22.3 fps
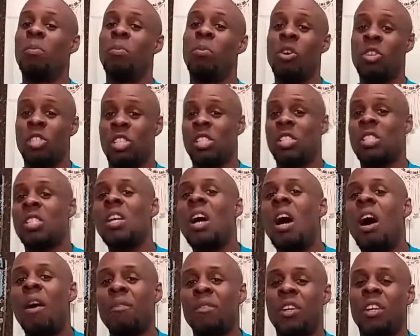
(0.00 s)
much
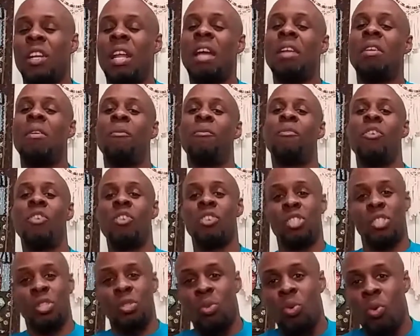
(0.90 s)
softer than the
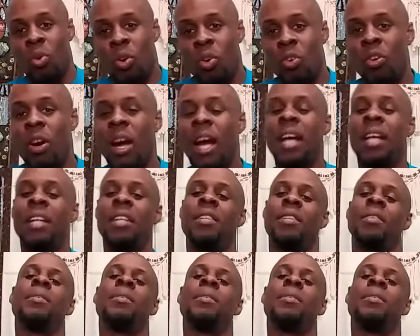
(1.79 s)
first note, right?